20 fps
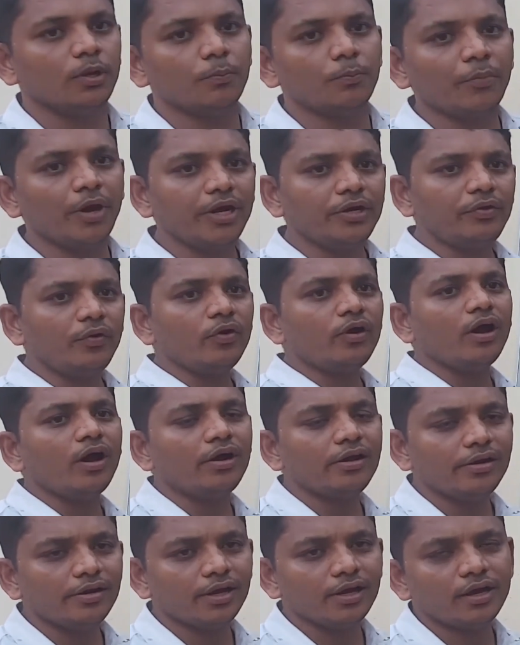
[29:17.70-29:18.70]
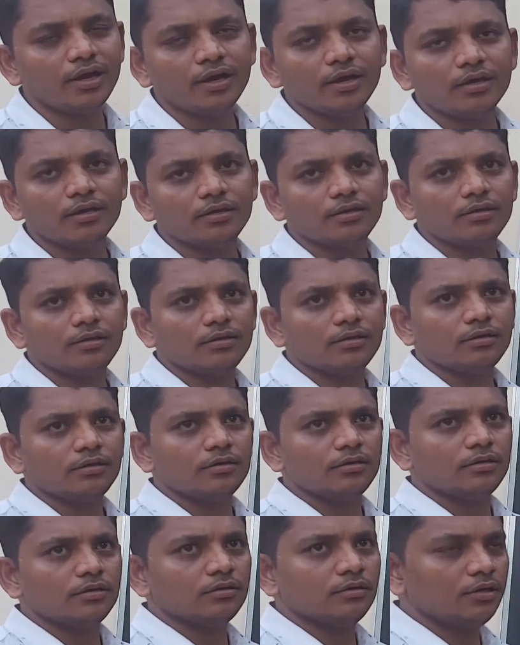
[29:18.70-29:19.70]
Mitochondria
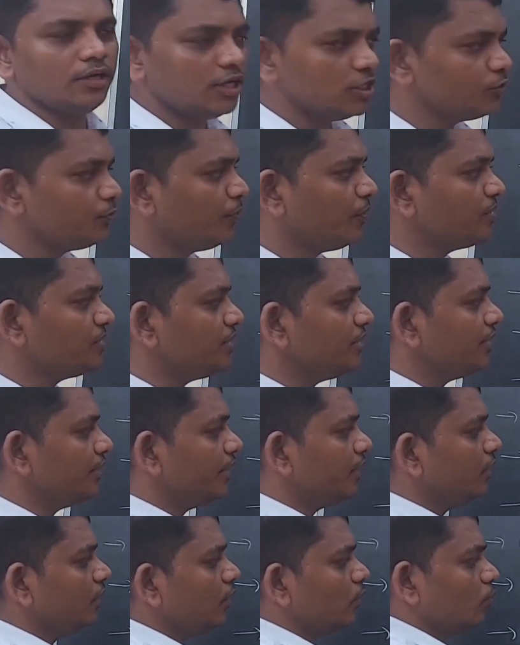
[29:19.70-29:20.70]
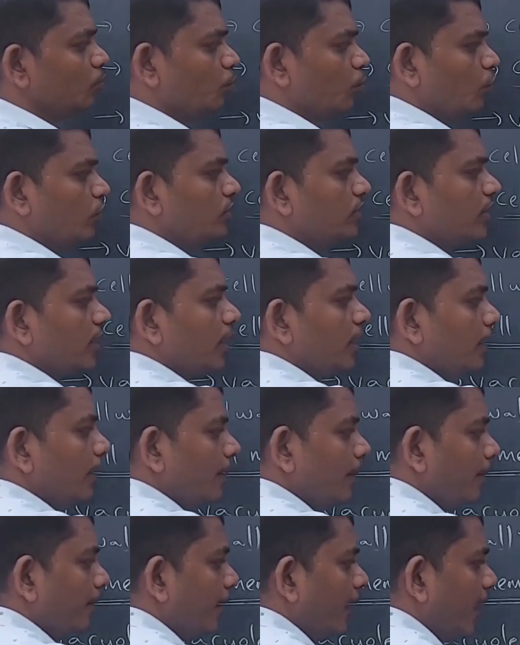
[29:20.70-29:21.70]
is present in both the
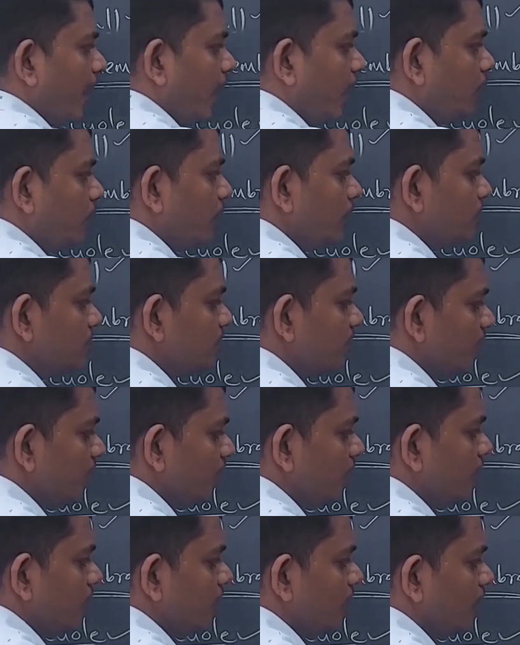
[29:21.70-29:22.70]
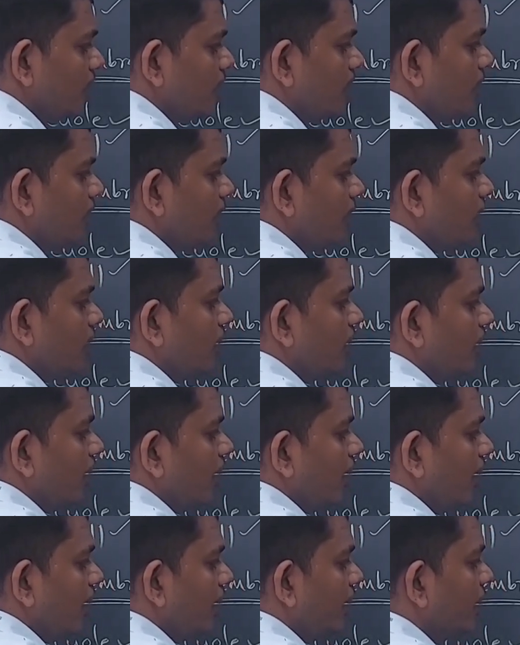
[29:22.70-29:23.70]
animal cell
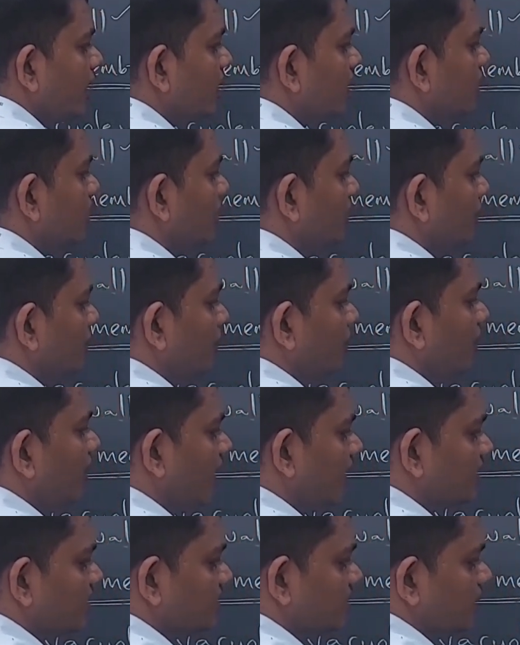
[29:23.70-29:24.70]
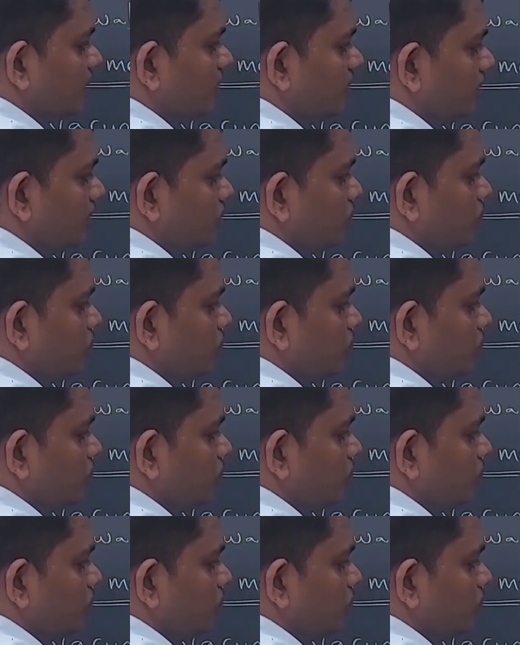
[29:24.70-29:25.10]
and plant cell.